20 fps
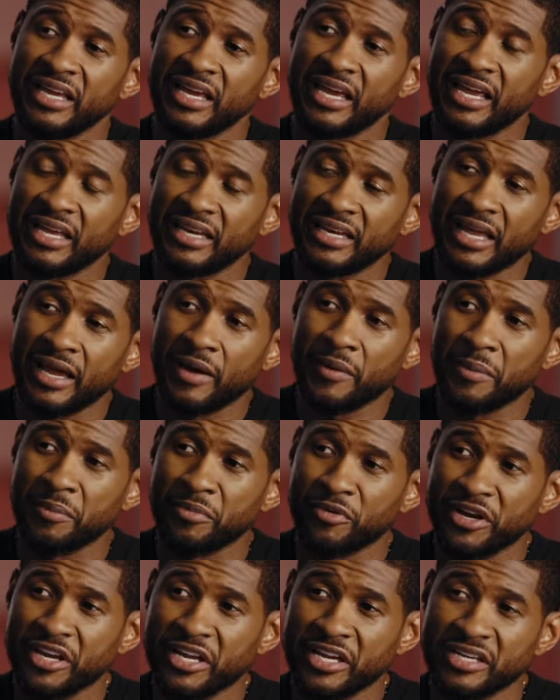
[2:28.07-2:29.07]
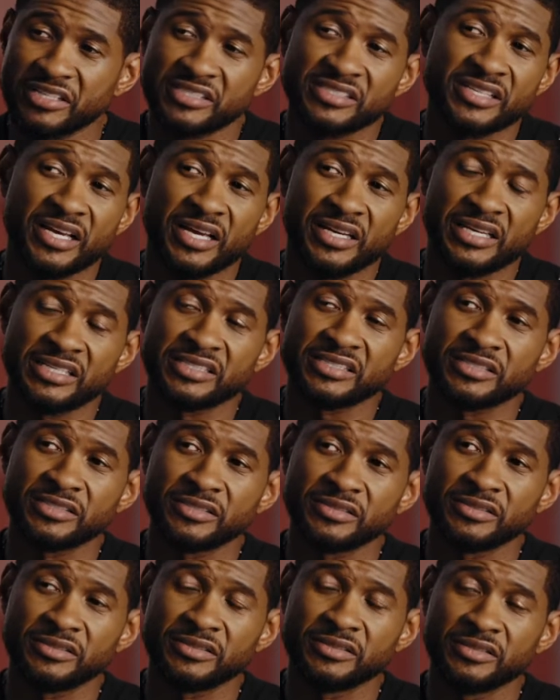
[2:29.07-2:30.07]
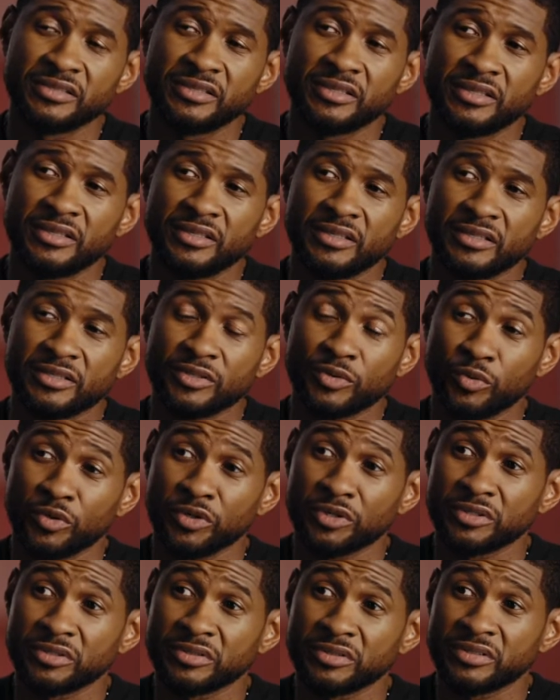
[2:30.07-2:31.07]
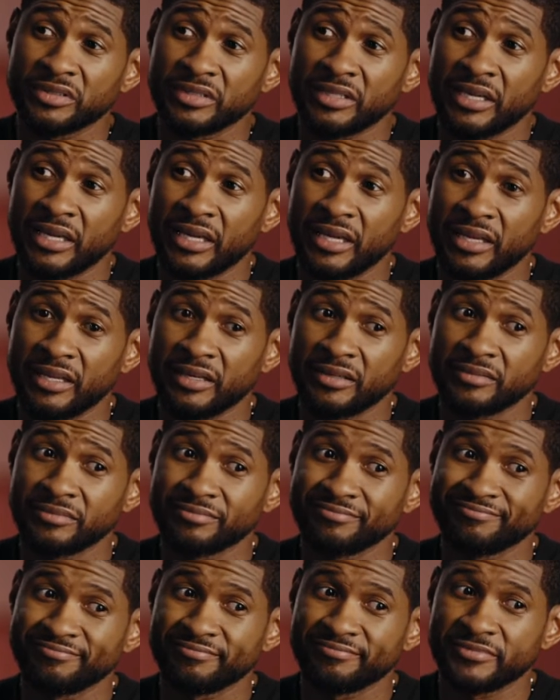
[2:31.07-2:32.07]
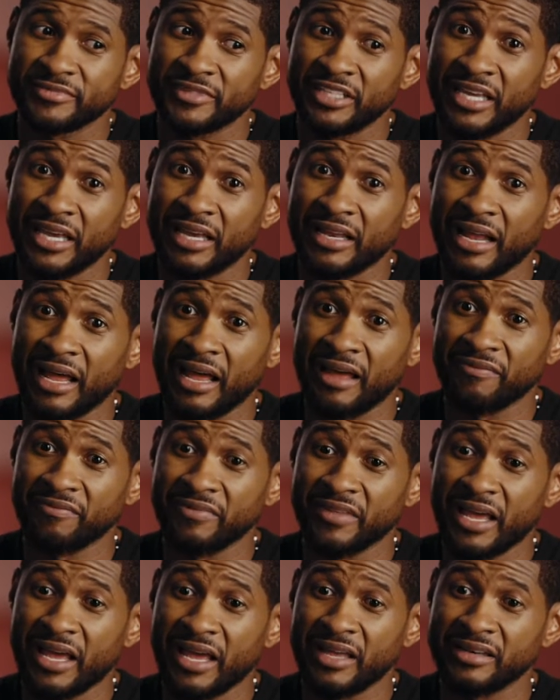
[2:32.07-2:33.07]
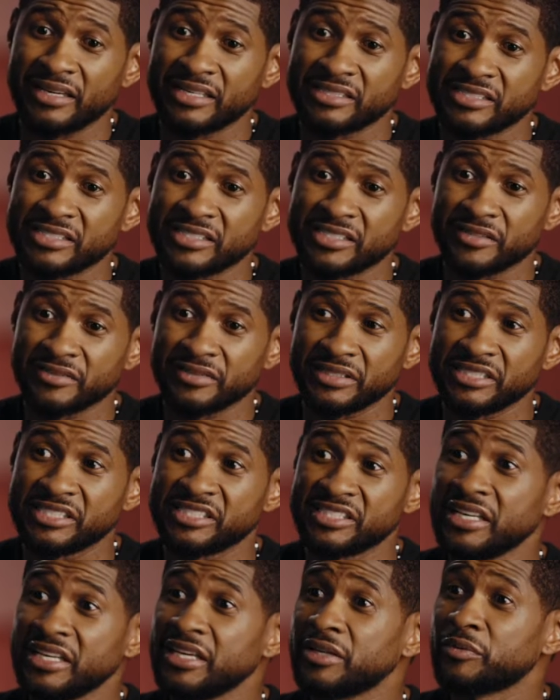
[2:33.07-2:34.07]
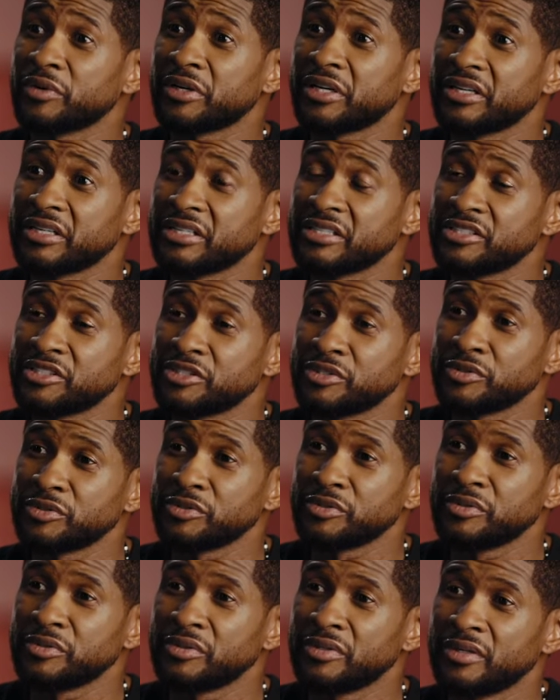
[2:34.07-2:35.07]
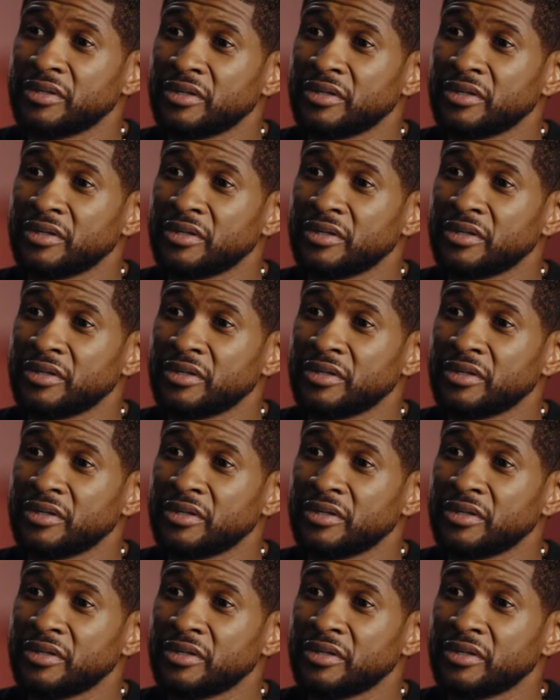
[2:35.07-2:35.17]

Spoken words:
And now I'm bringing a son into the world, and yet I'm not necessarily seeing what it is to